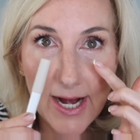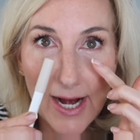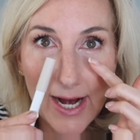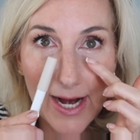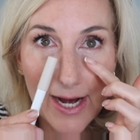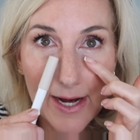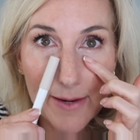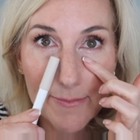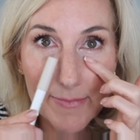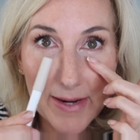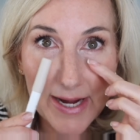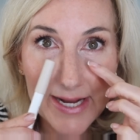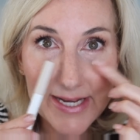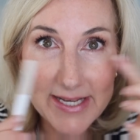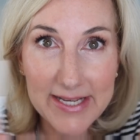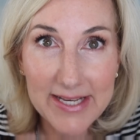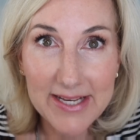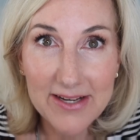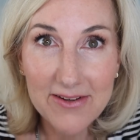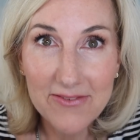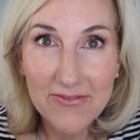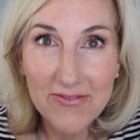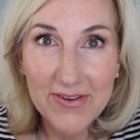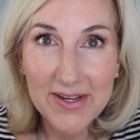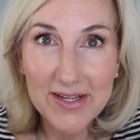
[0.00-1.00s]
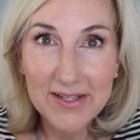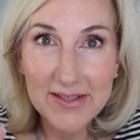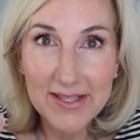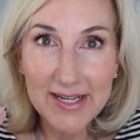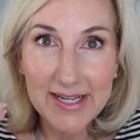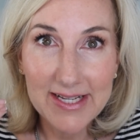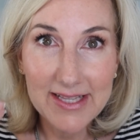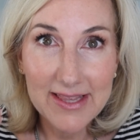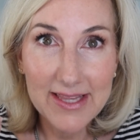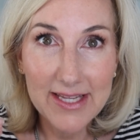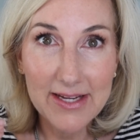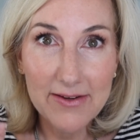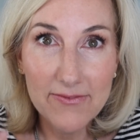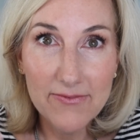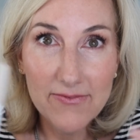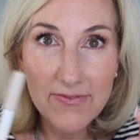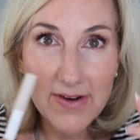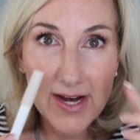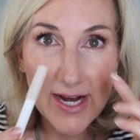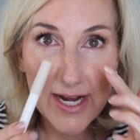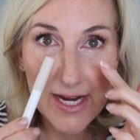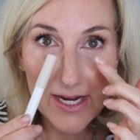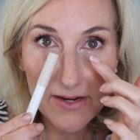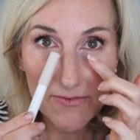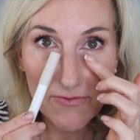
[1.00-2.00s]
Um, I did feel like the
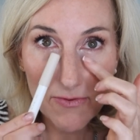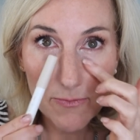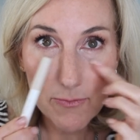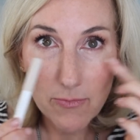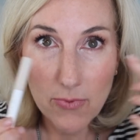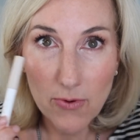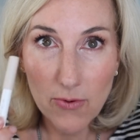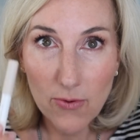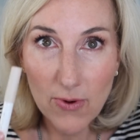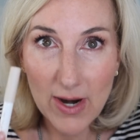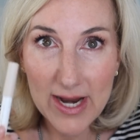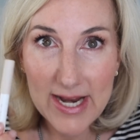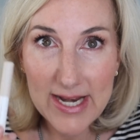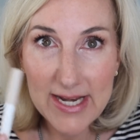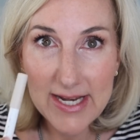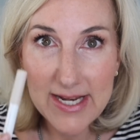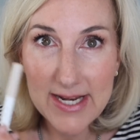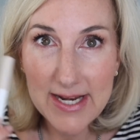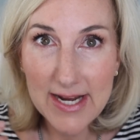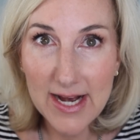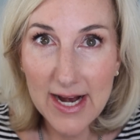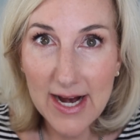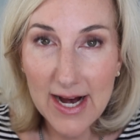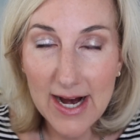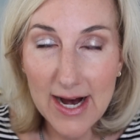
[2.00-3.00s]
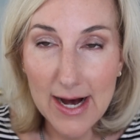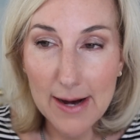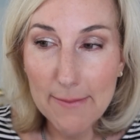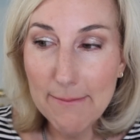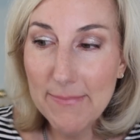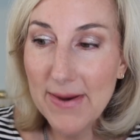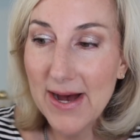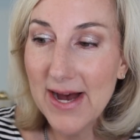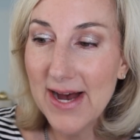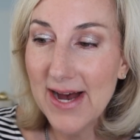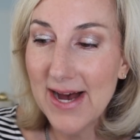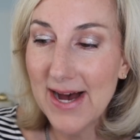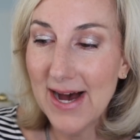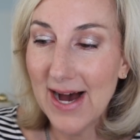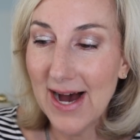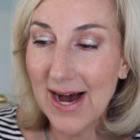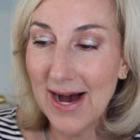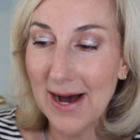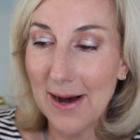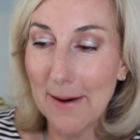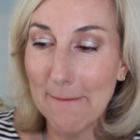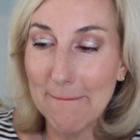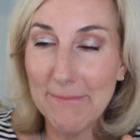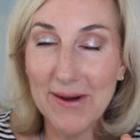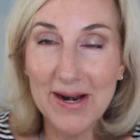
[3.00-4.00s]
5 brightened up
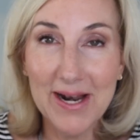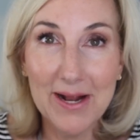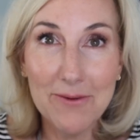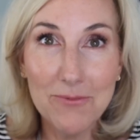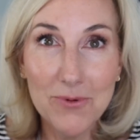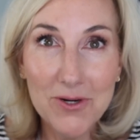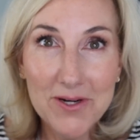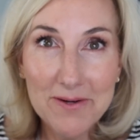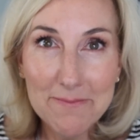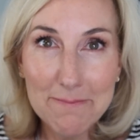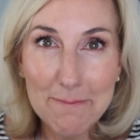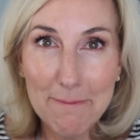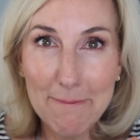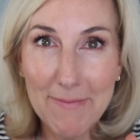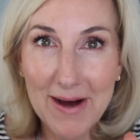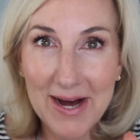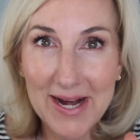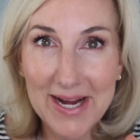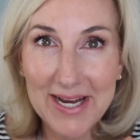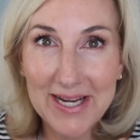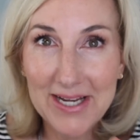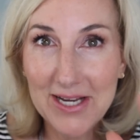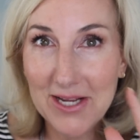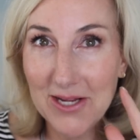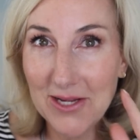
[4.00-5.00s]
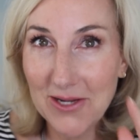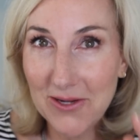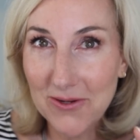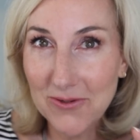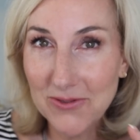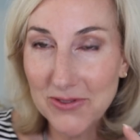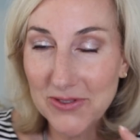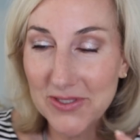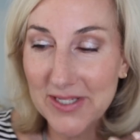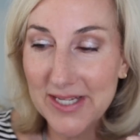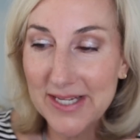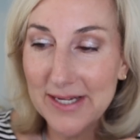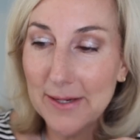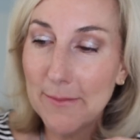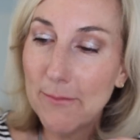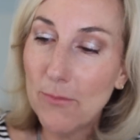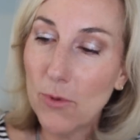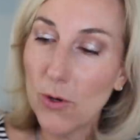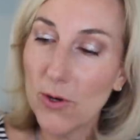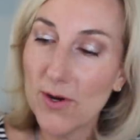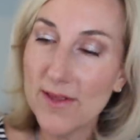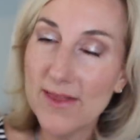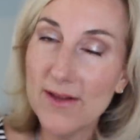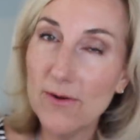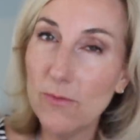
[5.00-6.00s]
uh, but I wouldn't mind using
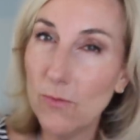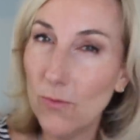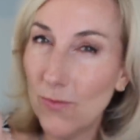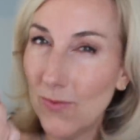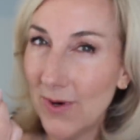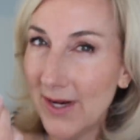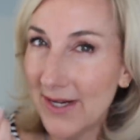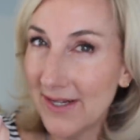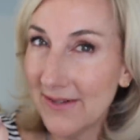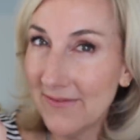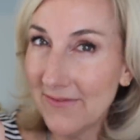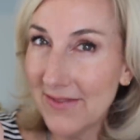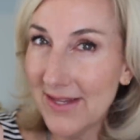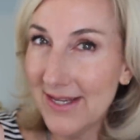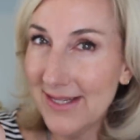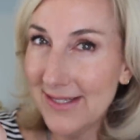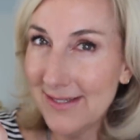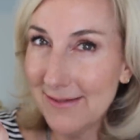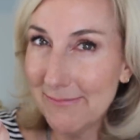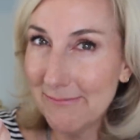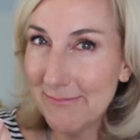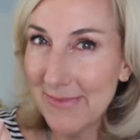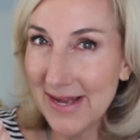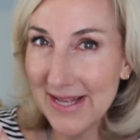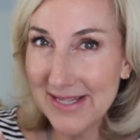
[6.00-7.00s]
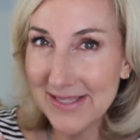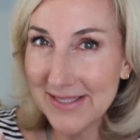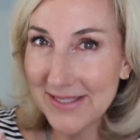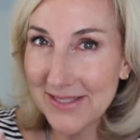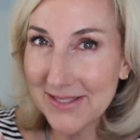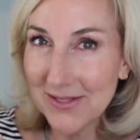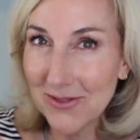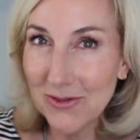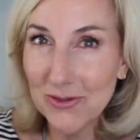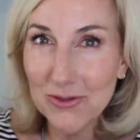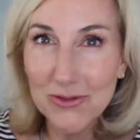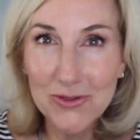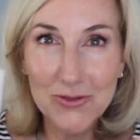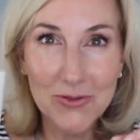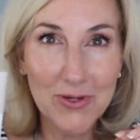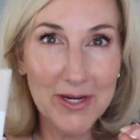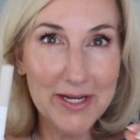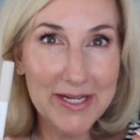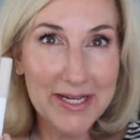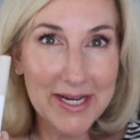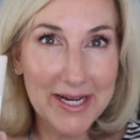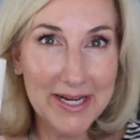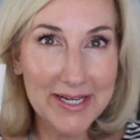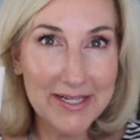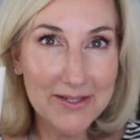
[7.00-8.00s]
more than one of these pencils so I
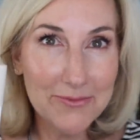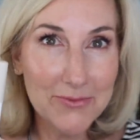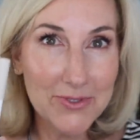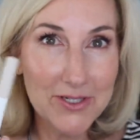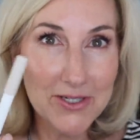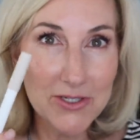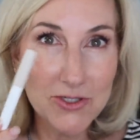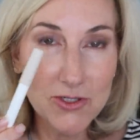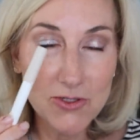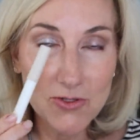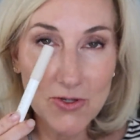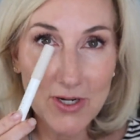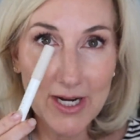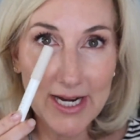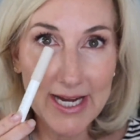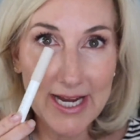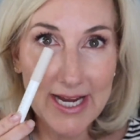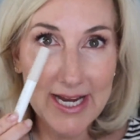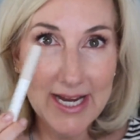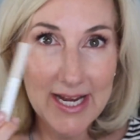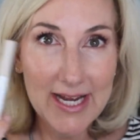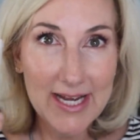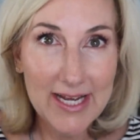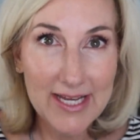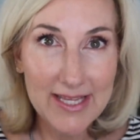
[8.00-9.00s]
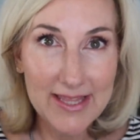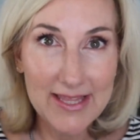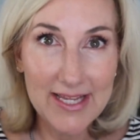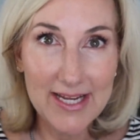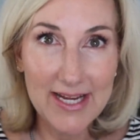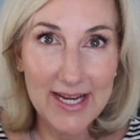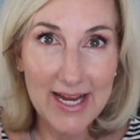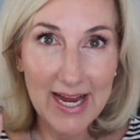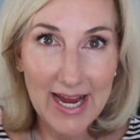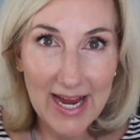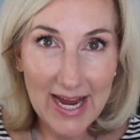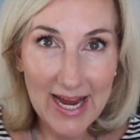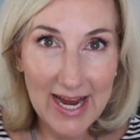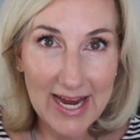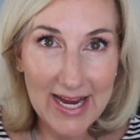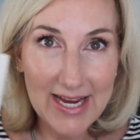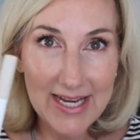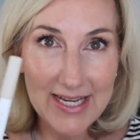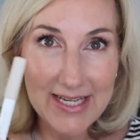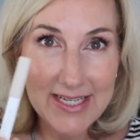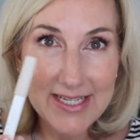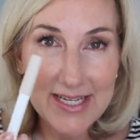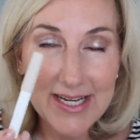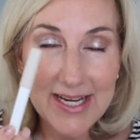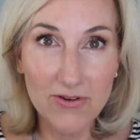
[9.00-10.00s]
kind of want to try the
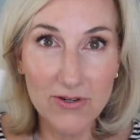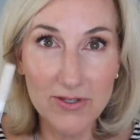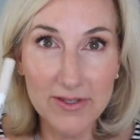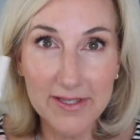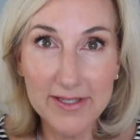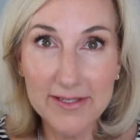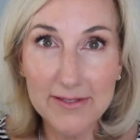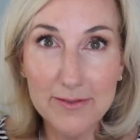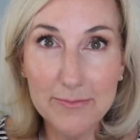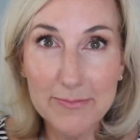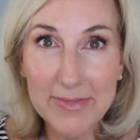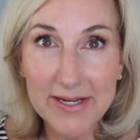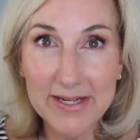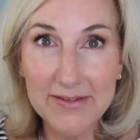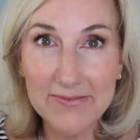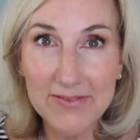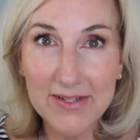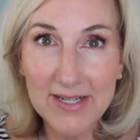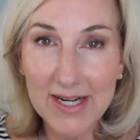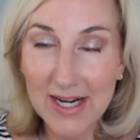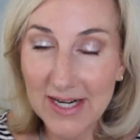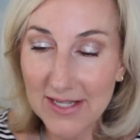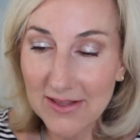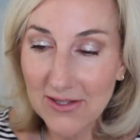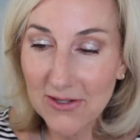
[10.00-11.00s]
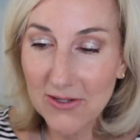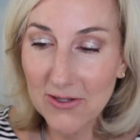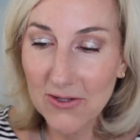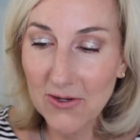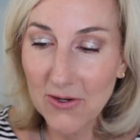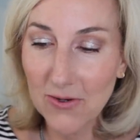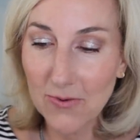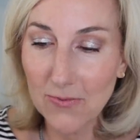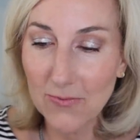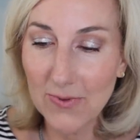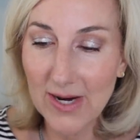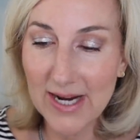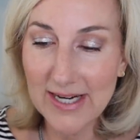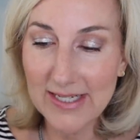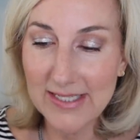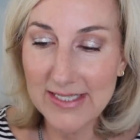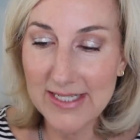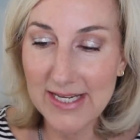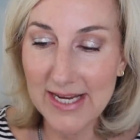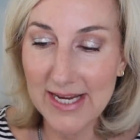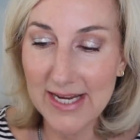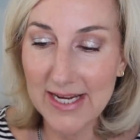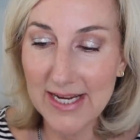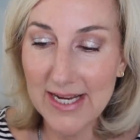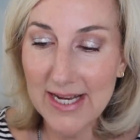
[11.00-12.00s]
8 for a little bit of color
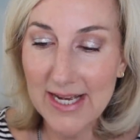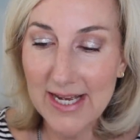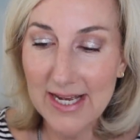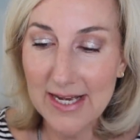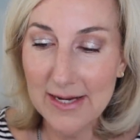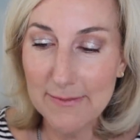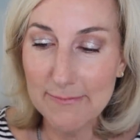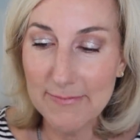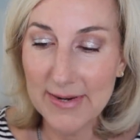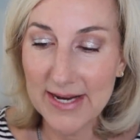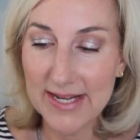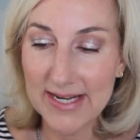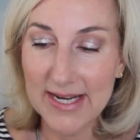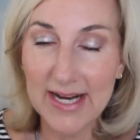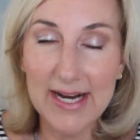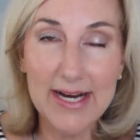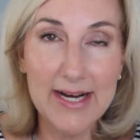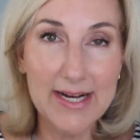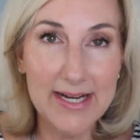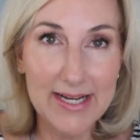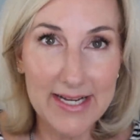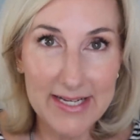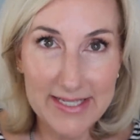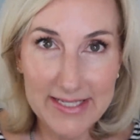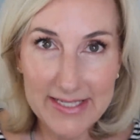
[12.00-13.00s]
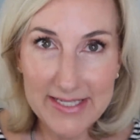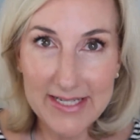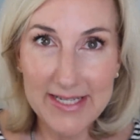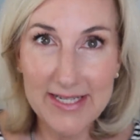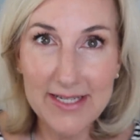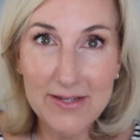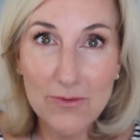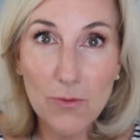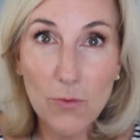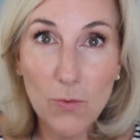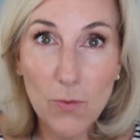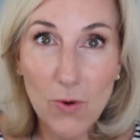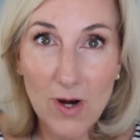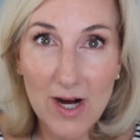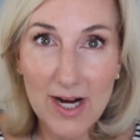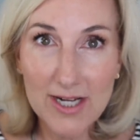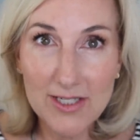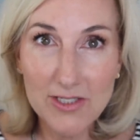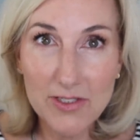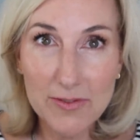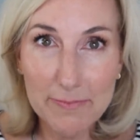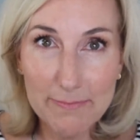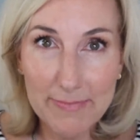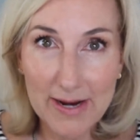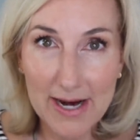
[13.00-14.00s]
correcting but I did
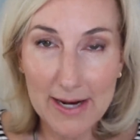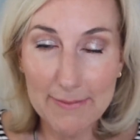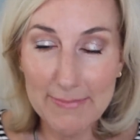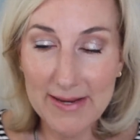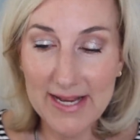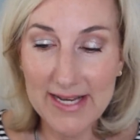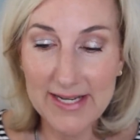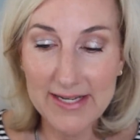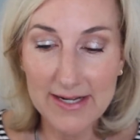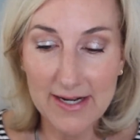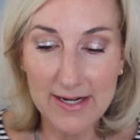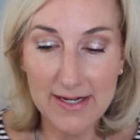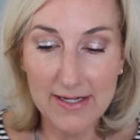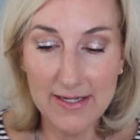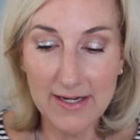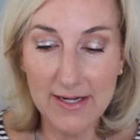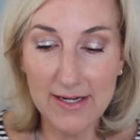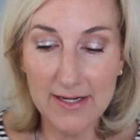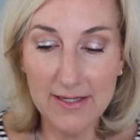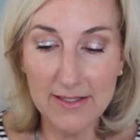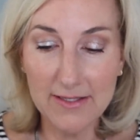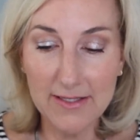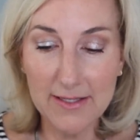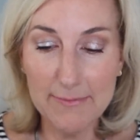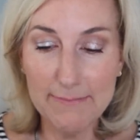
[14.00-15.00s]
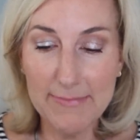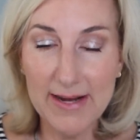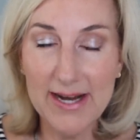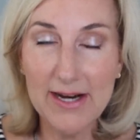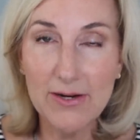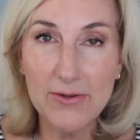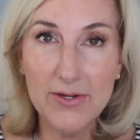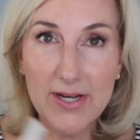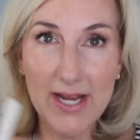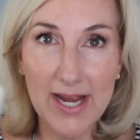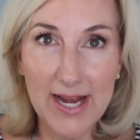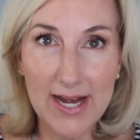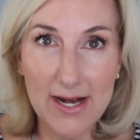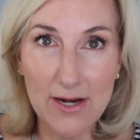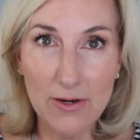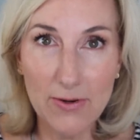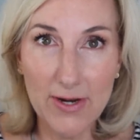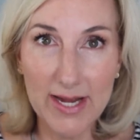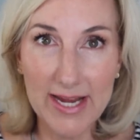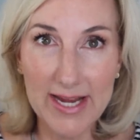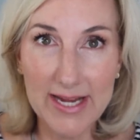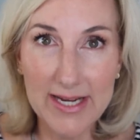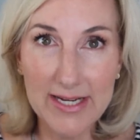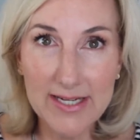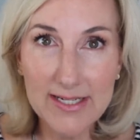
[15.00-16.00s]
watch Bobbi talk all about how
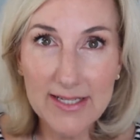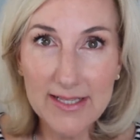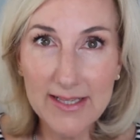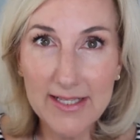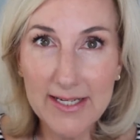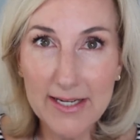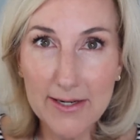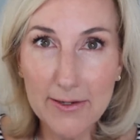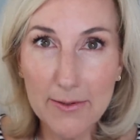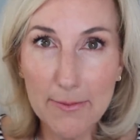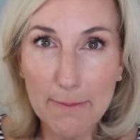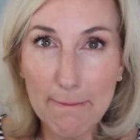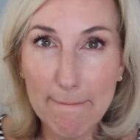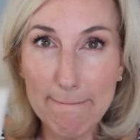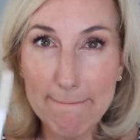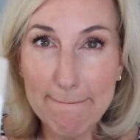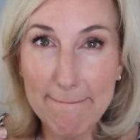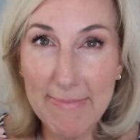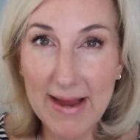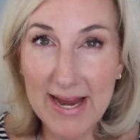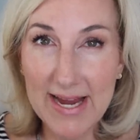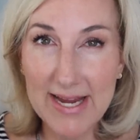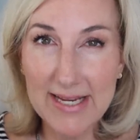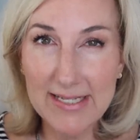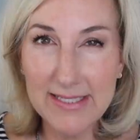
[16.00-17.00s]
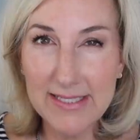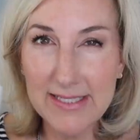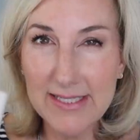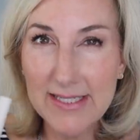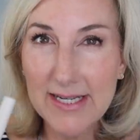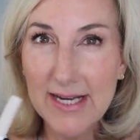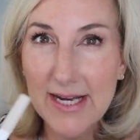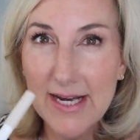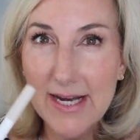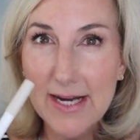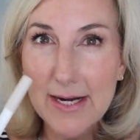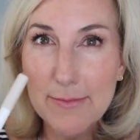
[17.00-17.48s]
a clear based